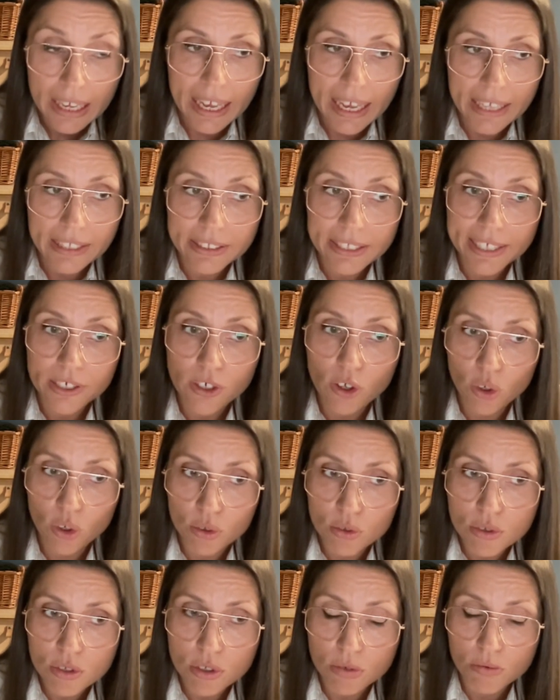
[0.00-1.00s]
And then
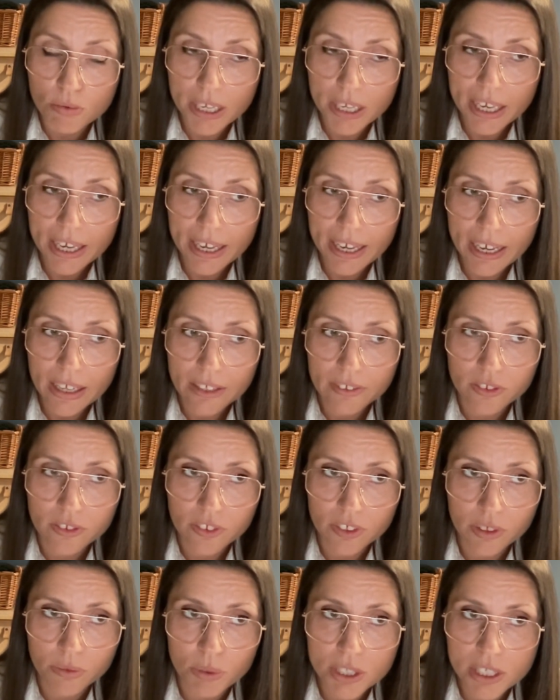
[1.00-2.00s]
also we had,
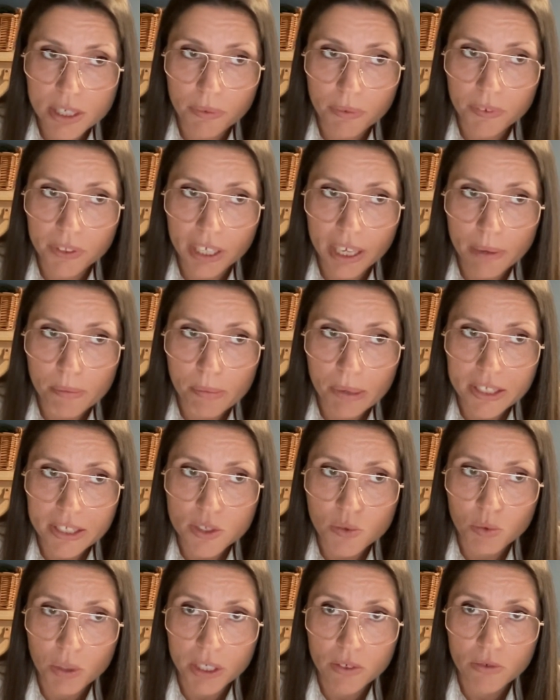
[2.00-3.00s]
with some of the
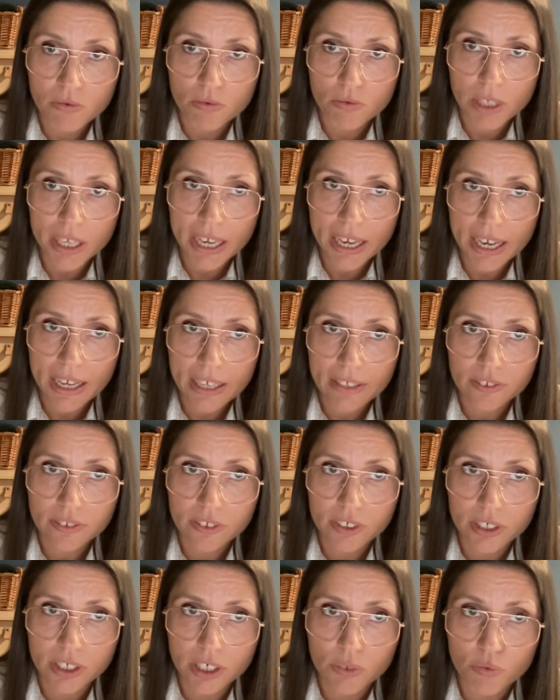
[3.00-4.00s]
campaigns, we had
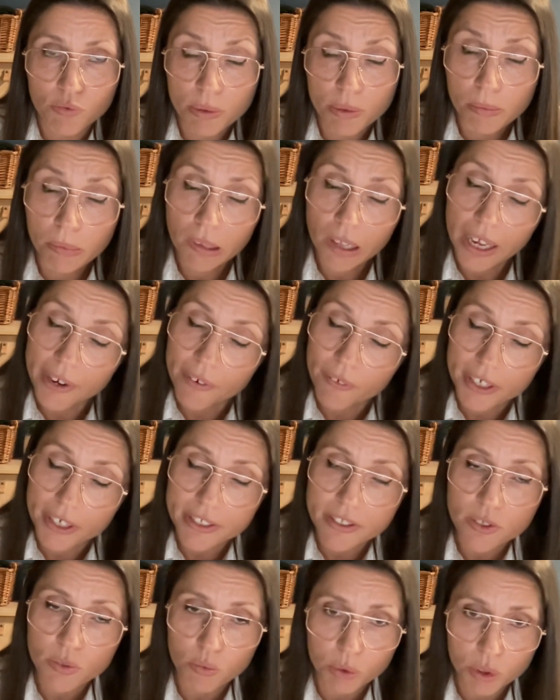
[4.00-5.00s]
reply
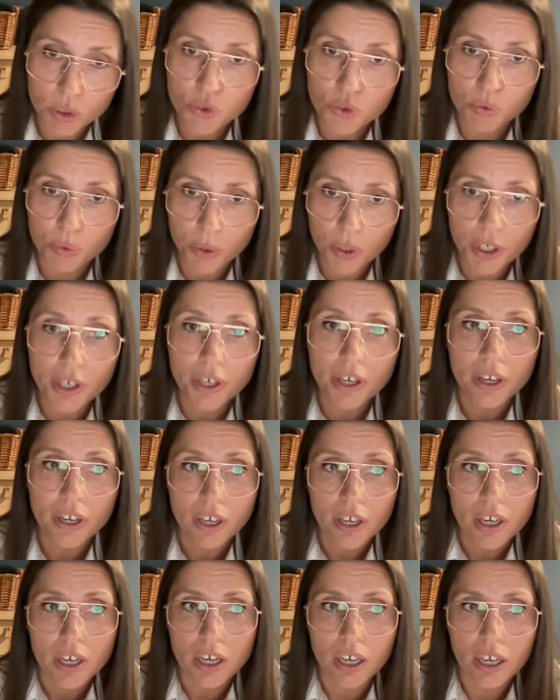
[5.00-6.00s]
rates, which were
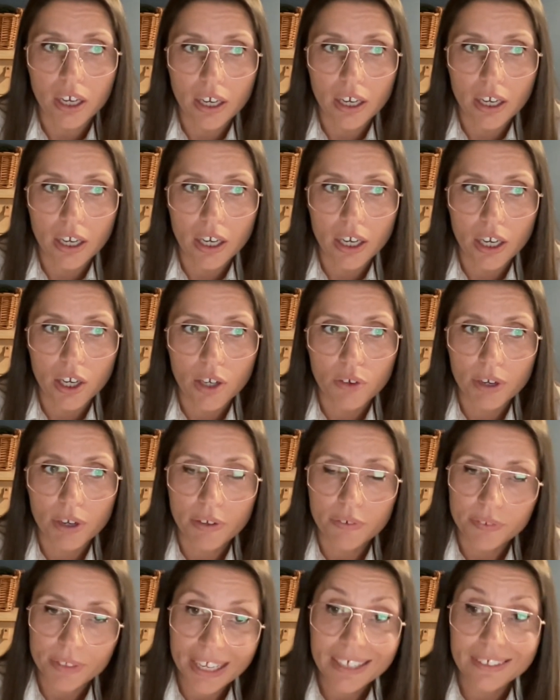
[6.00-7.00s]

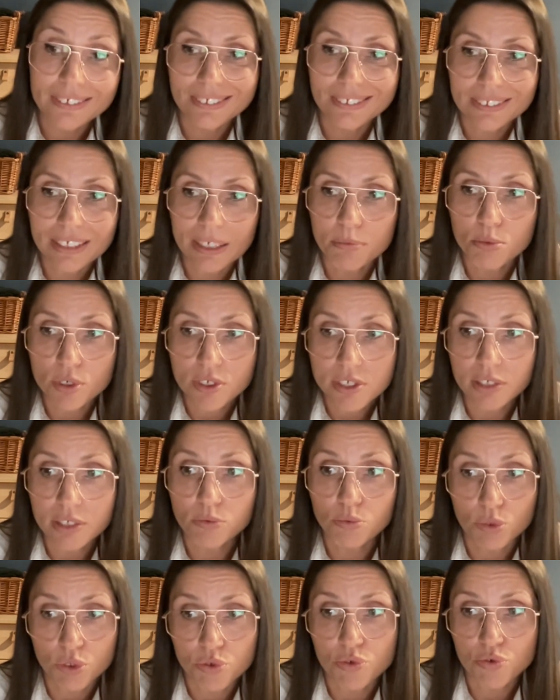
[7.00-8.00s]
around 9 to
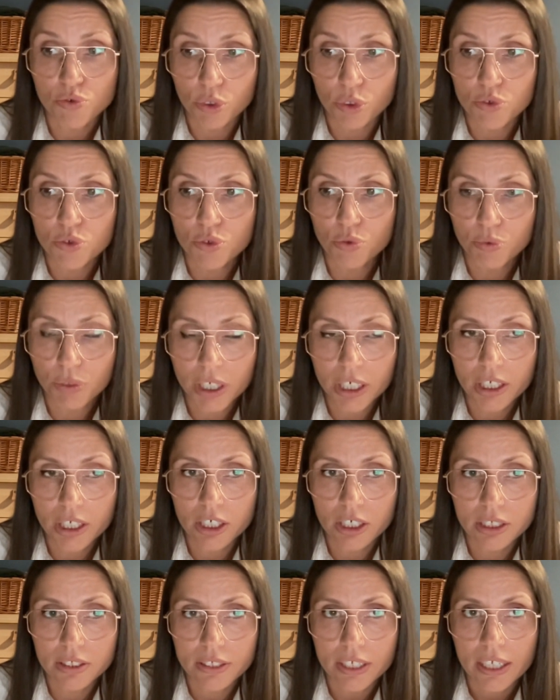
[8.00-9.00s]
10%, which was also really
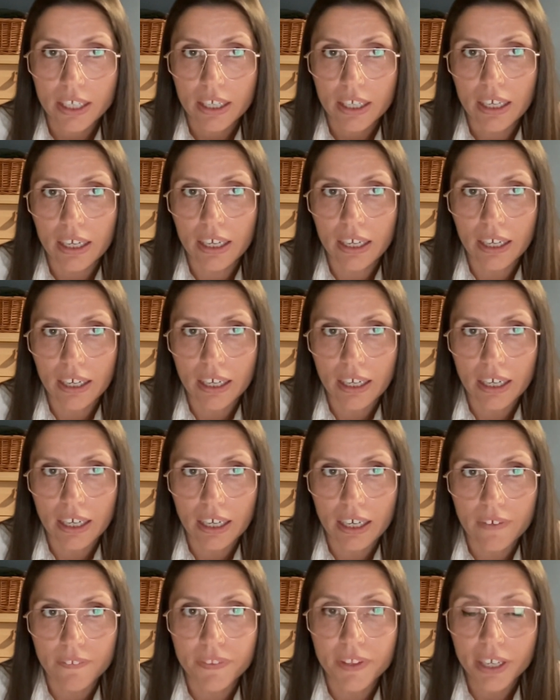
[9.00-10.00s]
good.
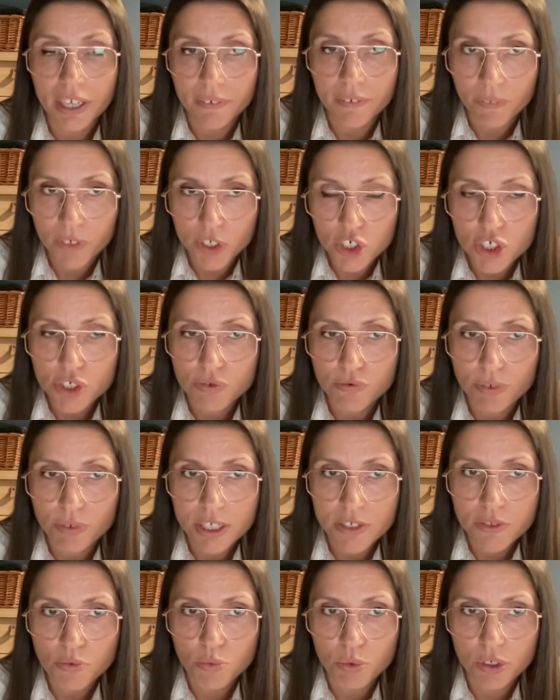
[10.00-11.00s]
The conversion
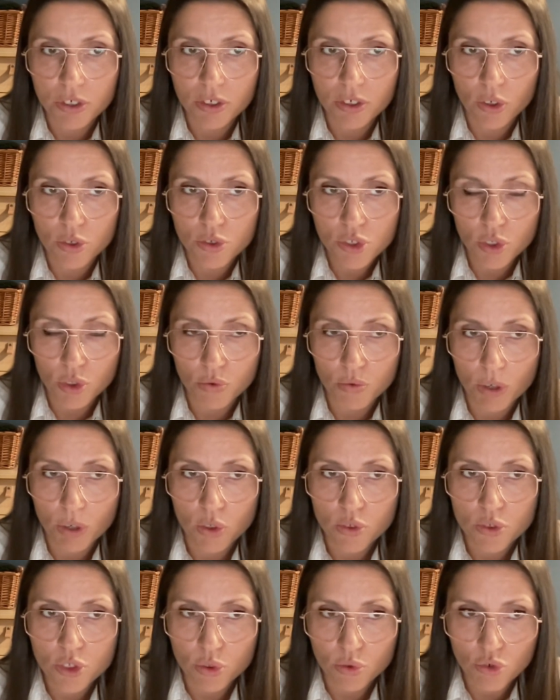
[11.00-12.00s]
rate will
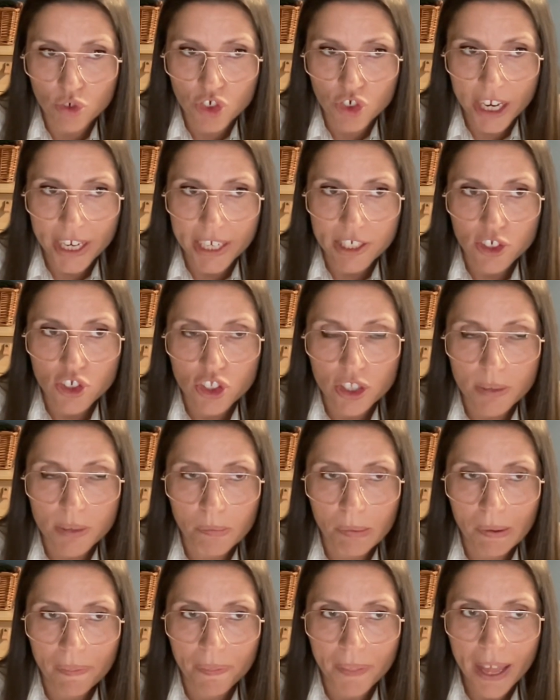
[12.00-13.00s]
also changed,
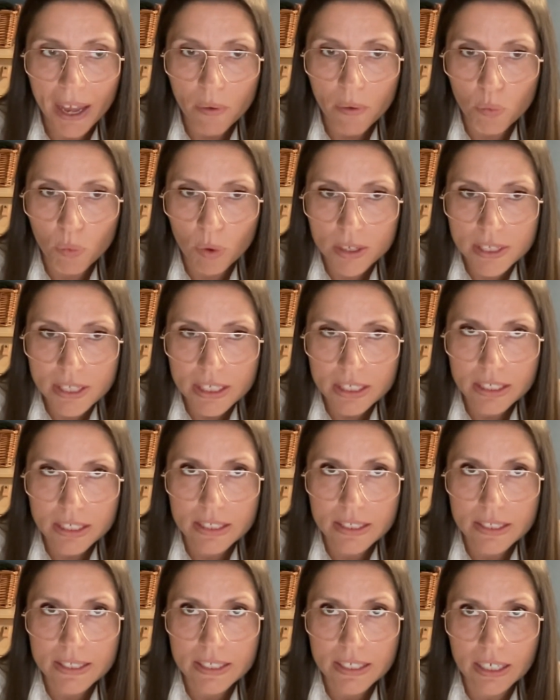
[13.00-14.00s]
but that
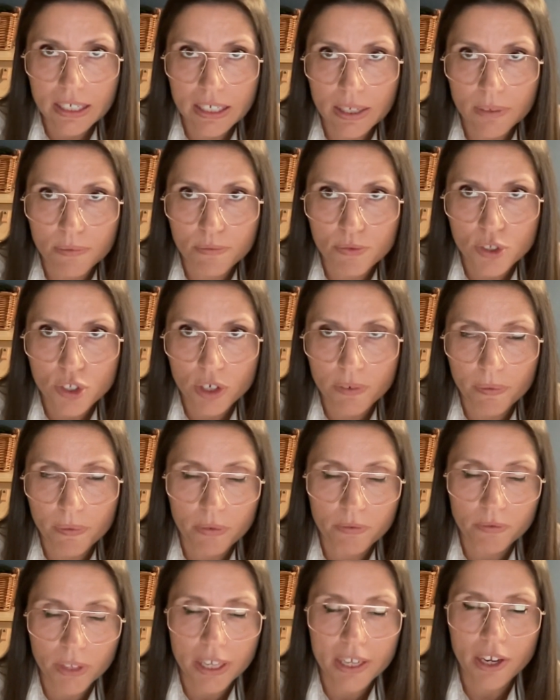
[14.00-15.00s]
wasn't sort of,
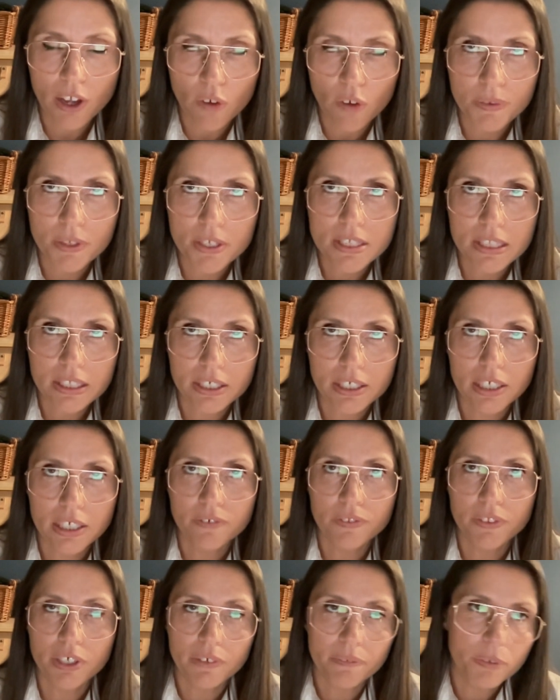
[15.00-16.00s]
and obviously
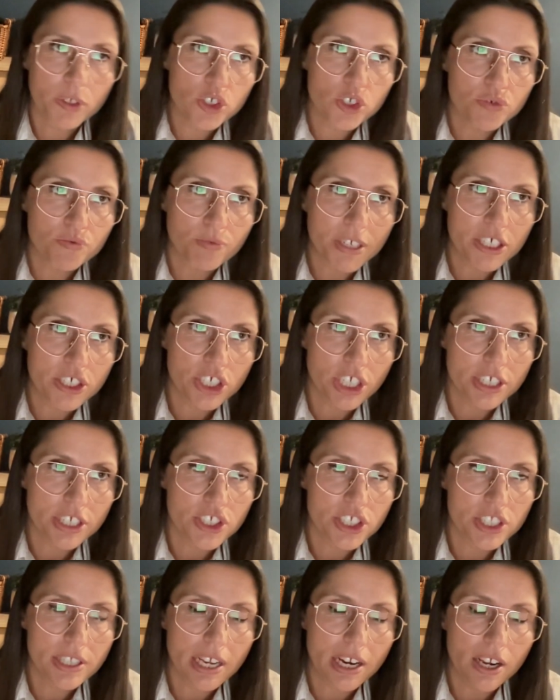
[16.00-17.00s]
if the conversion rate
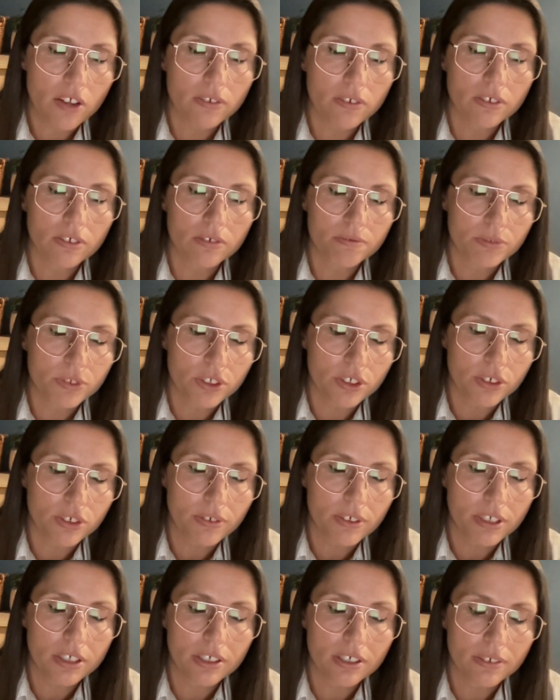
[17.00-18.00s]
changes, that
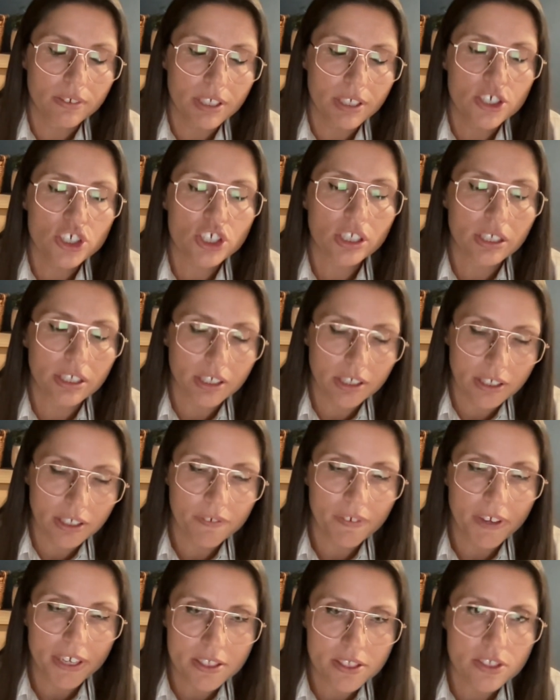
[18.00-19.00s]
initially
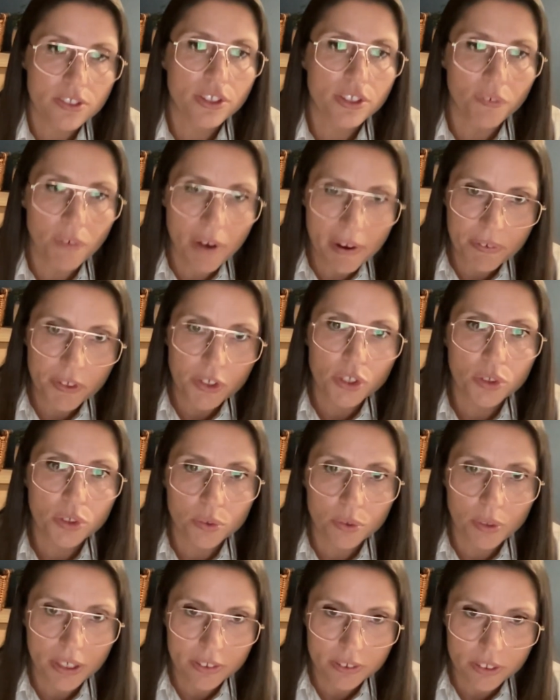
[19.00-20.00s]
affects the
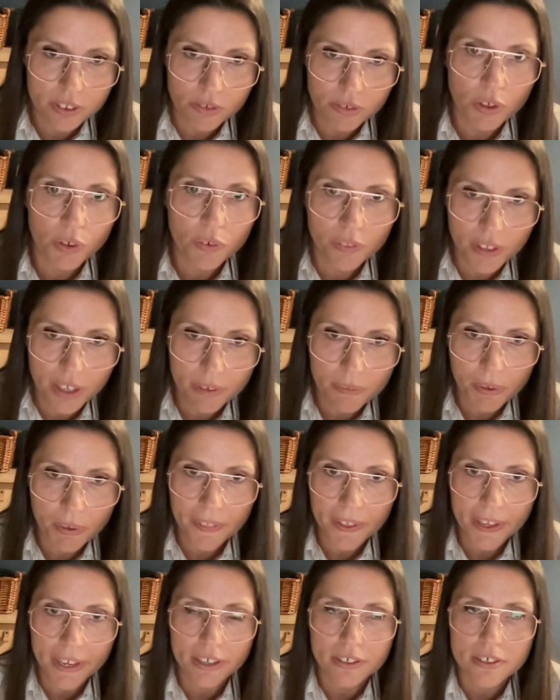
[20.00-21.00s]
revenue and the growth and
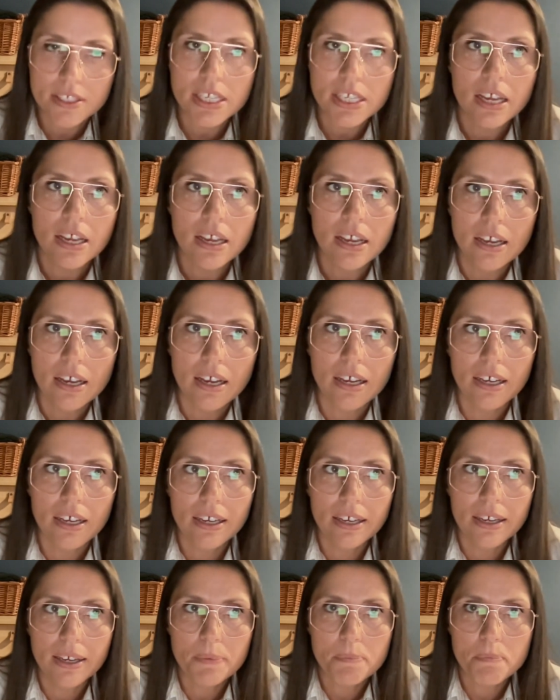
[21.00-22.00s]
everything else.
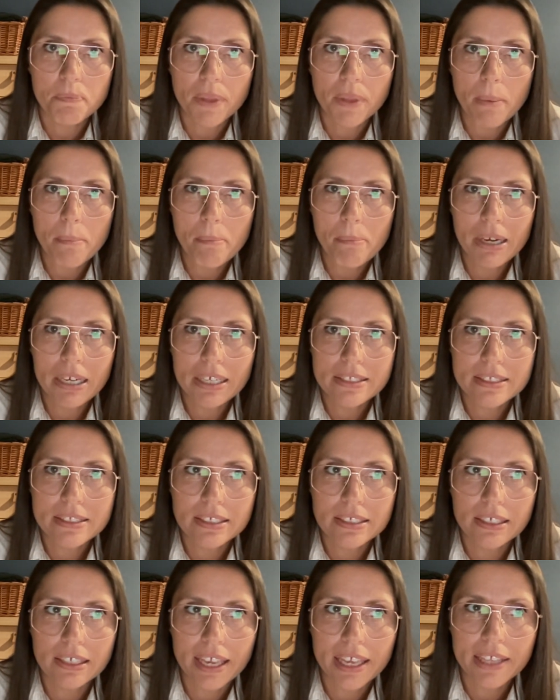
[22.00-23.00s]
But
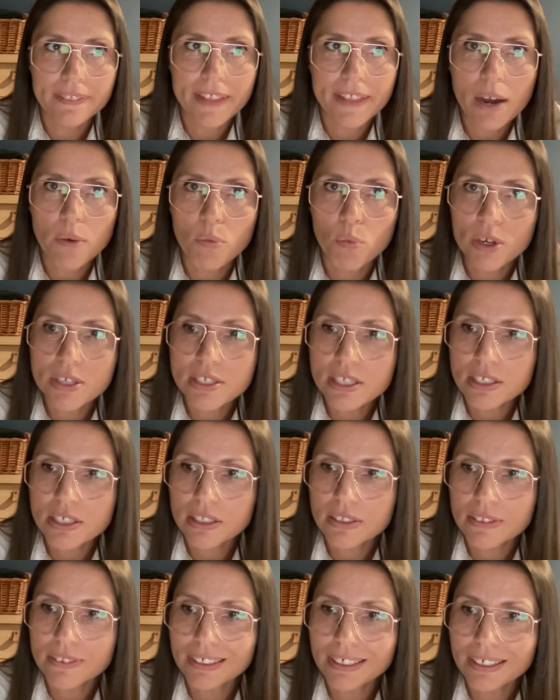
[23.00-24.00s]
that
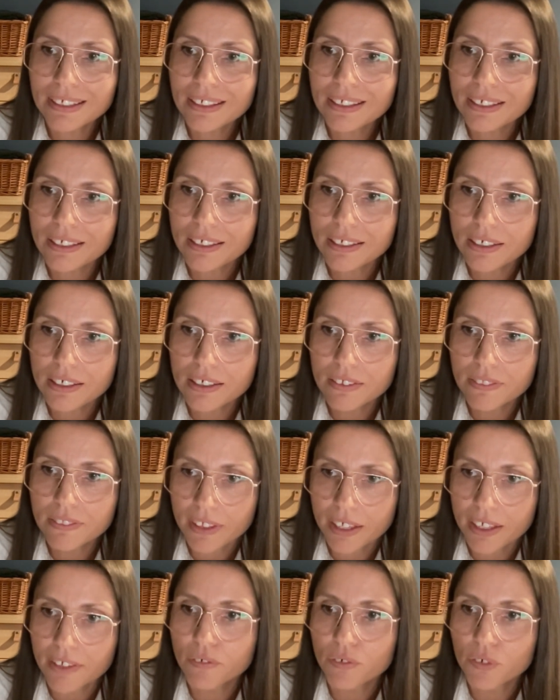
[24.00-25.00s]
wasn't the key
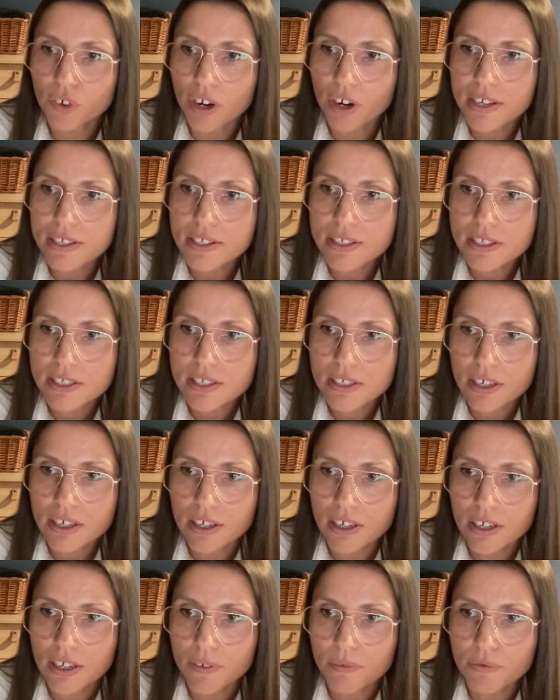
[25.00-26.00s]
thing for us.
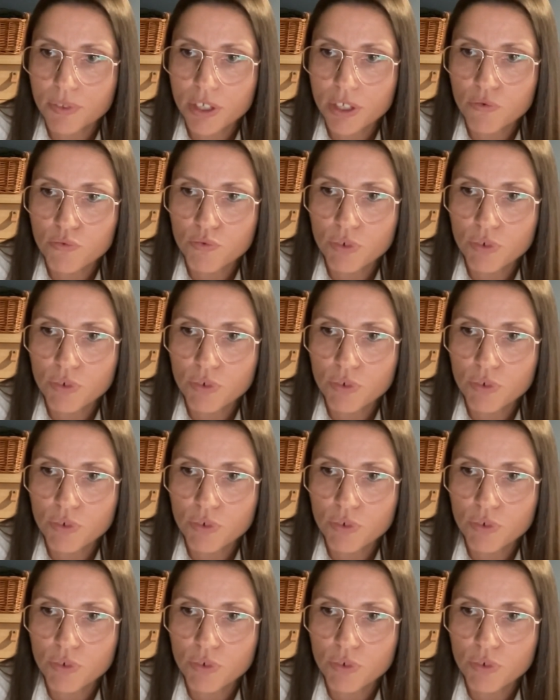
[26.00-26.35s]
It